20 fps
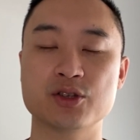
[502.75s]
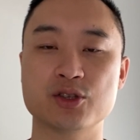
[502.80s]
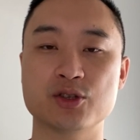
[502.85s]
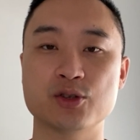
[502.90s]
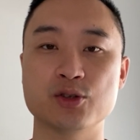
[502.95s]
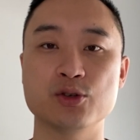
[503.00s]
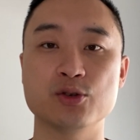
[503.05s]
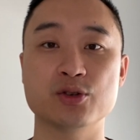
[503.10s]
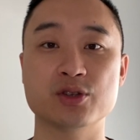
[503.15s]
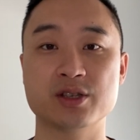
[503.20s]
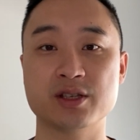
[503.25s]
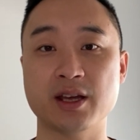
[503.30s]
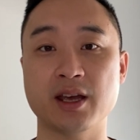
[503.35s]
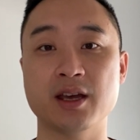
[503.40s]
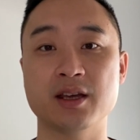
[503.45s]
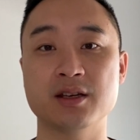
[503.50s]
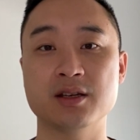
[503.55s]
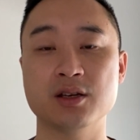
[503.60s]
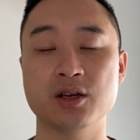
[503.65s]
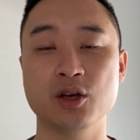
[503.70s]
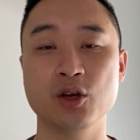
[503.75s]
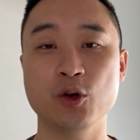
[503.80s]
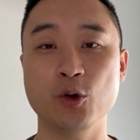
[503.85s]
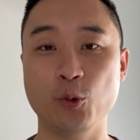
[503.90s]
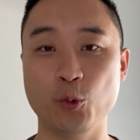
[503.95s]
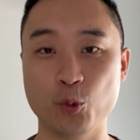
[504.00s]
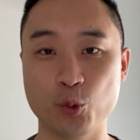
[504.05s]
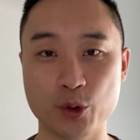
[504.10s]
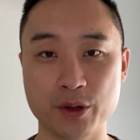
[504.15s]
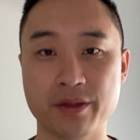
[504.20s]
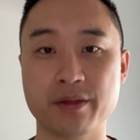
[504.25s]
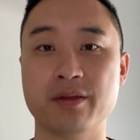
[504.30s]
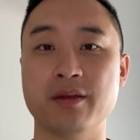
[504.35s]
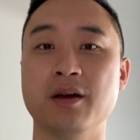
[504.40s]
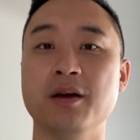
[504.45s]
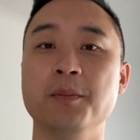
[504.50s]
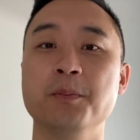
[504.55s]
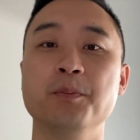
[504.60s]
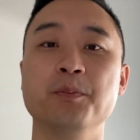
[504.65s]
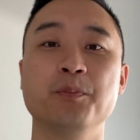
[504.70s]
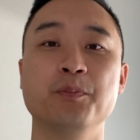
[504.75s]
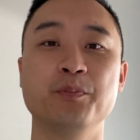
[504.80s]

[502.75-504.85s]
to stand with them,